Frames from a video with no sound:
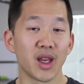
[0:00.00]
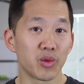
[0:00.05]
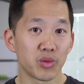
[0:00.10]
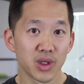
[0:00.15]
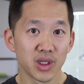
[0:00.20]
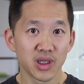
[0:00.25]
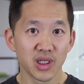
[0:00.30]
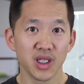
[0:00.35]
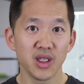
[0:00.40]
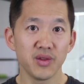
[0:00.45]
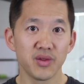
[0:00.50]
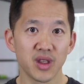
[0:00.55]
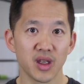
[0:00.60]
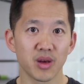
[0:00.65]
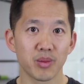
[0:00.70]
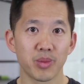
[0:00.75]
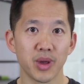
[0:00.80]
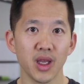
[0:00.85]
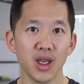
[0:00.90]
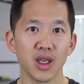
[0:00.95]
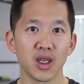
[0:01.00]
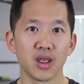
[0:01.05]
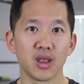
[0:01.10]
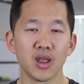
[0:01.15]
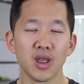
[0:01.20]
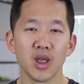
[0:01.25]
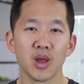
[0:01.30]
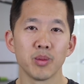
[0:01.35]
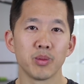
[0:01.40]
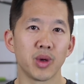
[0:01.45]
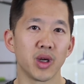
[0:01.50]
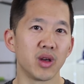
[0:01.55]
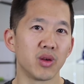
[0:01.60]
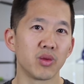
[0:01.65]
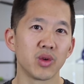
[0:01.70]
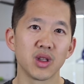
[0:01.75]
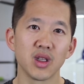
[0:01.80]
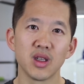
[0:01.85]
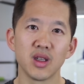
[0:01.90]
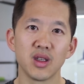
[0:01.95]
that relieve their pain, but
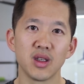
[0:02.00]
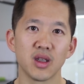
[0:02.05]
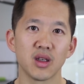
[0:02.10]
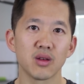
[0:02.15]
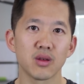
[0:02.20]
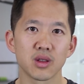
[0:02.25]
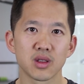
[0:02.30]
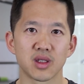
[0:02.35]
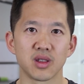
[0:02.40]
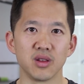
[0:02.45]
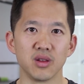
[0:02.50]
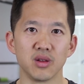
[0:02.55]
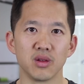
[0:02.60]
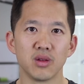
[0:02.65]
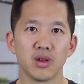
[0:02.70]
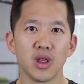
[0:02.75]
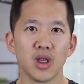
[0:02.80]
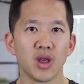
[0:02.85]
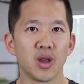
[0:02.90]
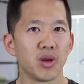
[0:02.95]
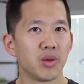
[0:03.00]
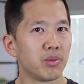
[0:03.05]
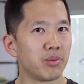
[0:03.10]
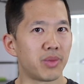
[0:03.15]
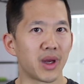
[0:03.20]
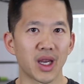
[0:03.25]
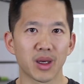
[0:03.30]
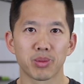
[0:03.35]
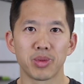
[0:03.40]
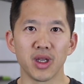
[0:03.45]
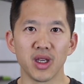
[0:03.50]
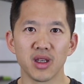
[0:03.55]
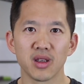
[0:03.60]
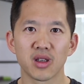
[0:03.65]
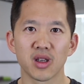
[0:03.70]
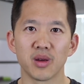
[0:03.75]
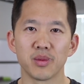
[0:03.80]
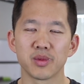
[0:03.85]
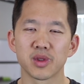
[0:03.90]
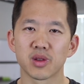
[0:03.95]
within a year or two, back pain
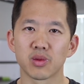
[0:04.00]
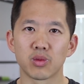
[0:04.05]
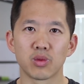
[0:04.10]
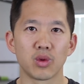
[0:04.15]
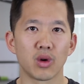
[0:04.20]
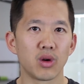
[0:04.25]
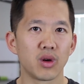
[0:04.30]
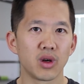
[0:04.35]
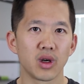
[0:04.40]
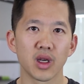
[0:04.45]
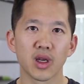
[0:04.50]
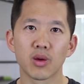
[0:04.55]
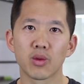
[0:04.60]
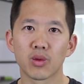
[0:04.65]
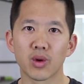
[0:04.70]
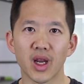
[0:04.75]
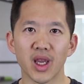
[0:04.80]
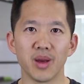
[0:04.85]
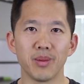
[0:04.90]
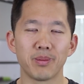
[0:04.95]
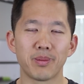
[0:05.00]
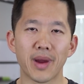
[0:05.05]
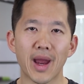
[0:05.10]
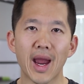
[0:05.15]
comes roaring right